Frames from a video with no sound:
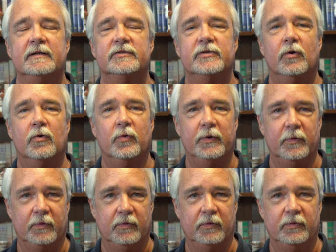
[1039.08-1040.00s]
So
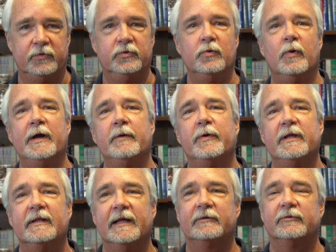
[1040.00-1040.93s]
do away with
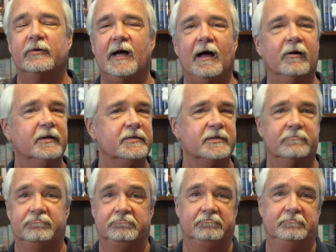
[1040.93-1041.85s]
the Electoral College.
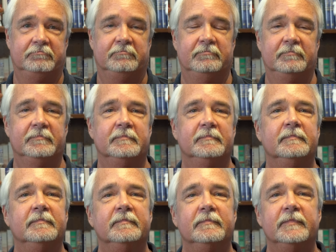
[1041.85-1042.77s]

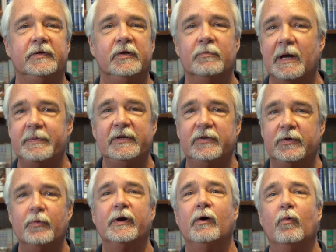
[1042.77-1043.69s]
You might be
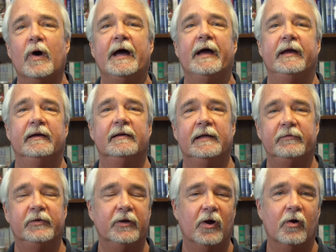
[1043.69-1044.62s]
doing away,
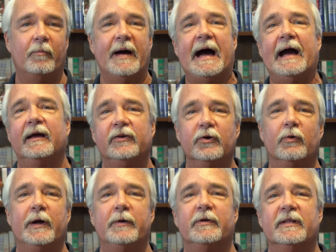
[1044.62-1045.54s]
if you could go back and do
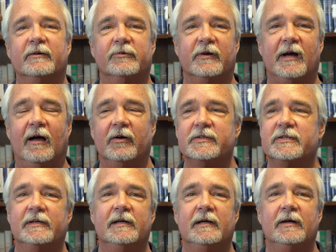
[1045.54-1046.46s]
away with the Electoral
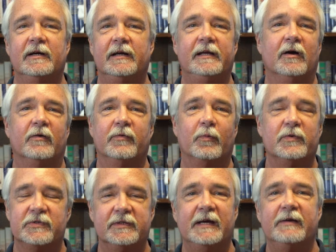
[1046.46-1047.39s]
College, you know,
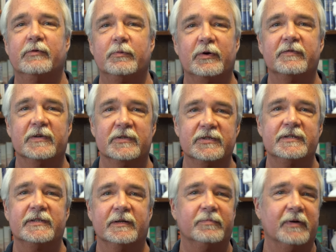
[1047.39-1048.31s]
slavery would have
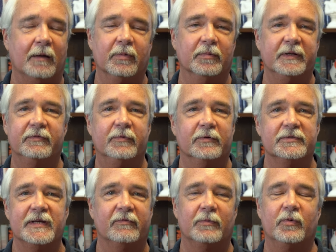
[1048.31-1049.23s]
existed probably for
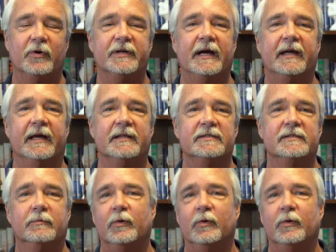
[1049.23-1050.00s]
several more decades.